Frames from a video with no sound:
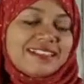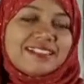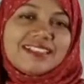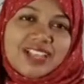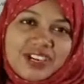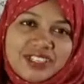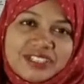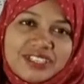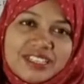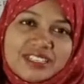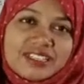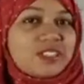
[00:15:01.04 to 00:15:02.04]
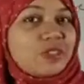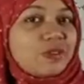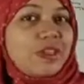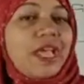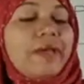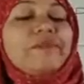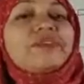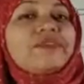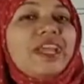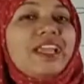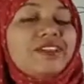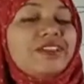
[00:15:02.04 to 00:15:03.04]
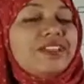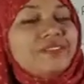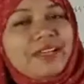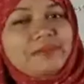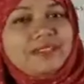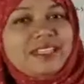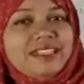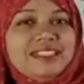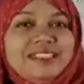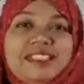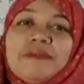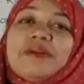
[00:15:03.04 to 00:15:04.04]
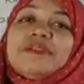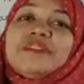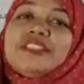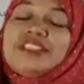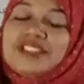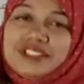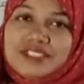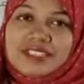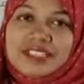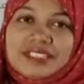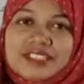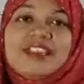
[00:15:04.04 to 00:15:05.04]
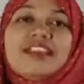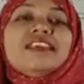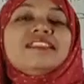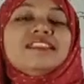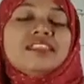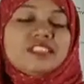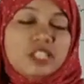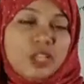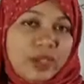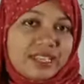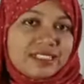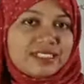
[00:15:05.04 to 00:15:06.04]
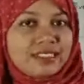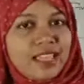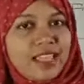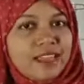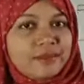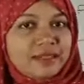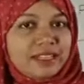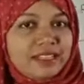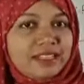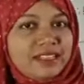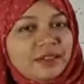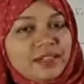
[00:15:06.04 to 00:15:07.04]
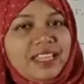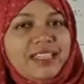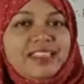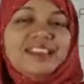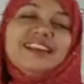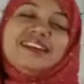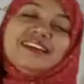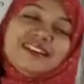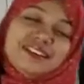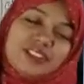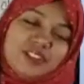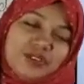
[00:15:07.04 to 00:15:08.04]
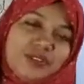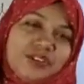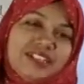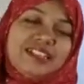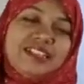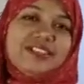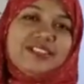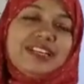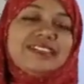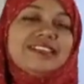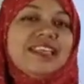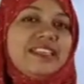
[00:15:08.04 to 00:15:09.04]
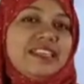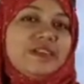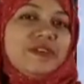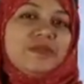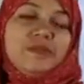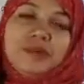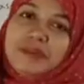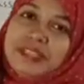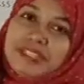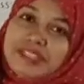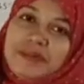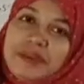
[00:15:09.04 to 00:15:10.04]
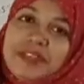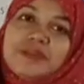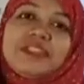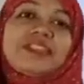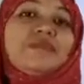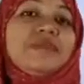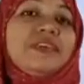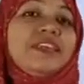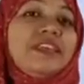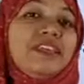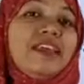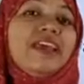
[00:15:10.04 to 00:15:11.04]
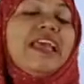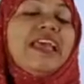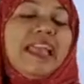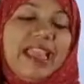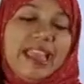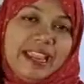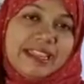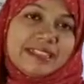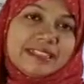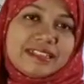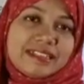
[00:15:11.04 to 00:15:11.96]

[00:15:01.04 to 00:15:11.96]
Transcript: the tortoise. So you have to write only 5 sentences about the tortoise. the slowest animal. Okay. So dear students, thank you for participating with me, and